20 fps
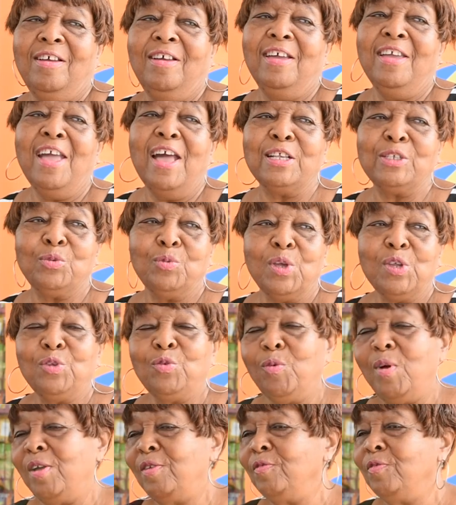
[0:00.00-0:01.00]
Oh, he has
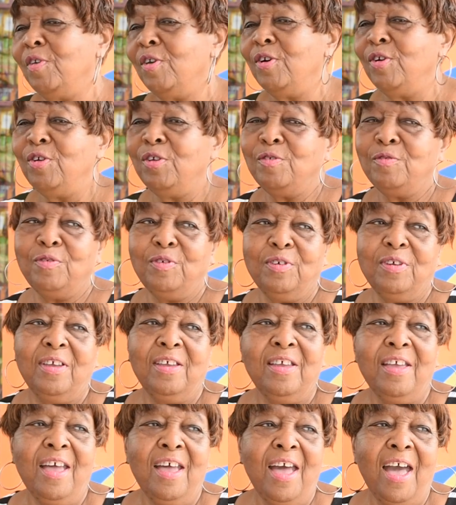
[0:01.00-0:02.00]
went
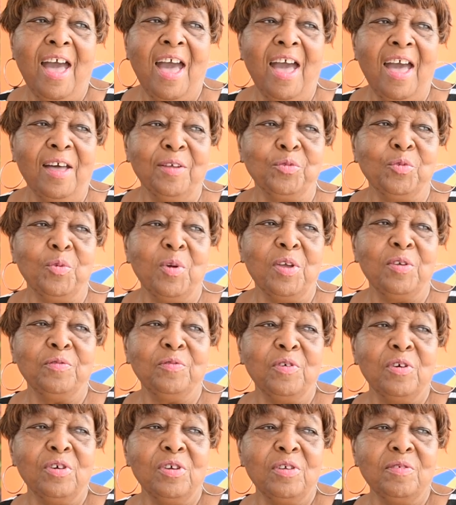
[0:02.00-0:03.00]

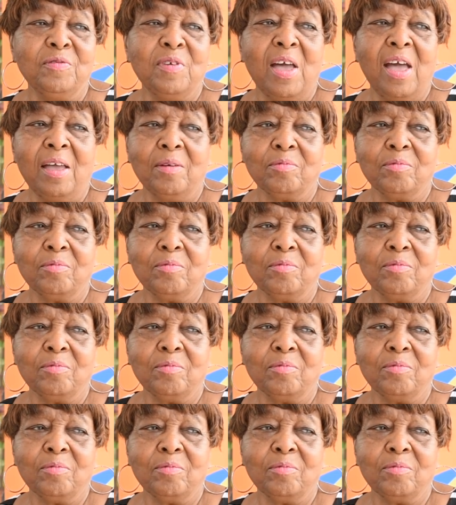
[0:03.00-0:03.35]
2,800.